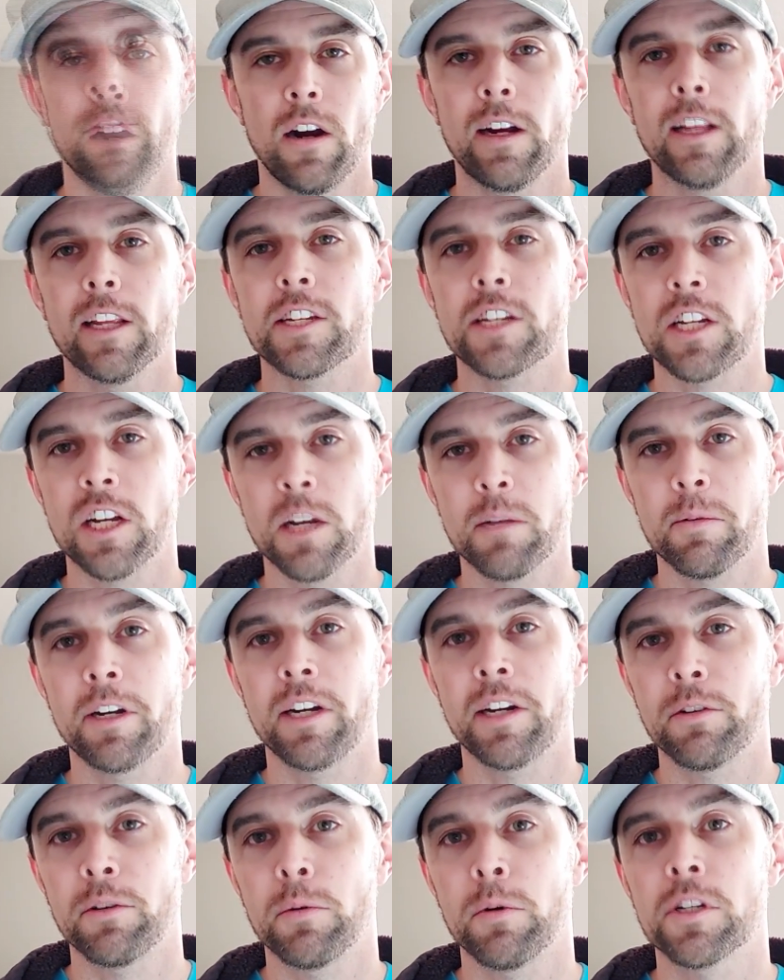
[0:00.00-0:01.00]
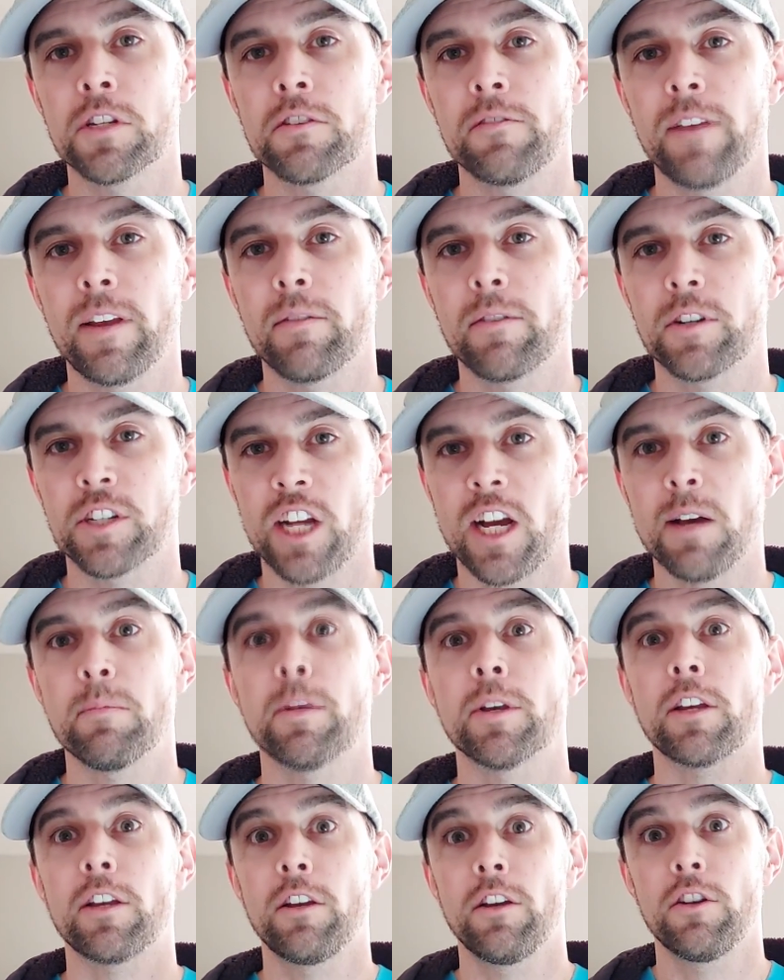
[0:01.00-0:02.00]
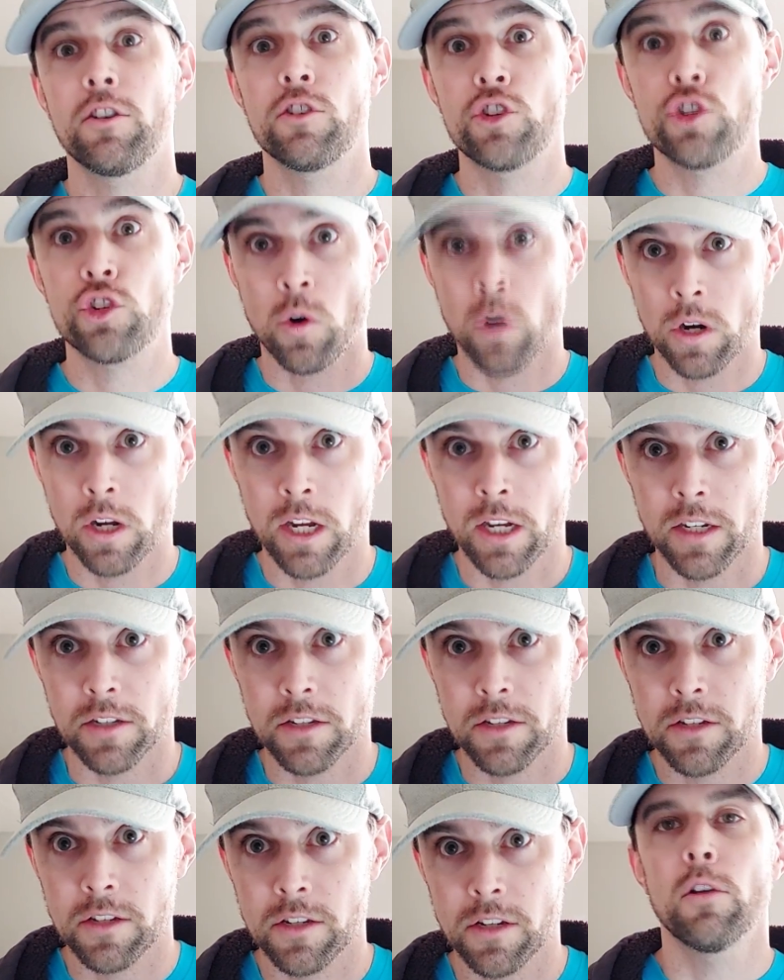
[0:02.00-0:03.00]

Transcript: All right, let's talk about everyone's favorite topic, Shortcuts.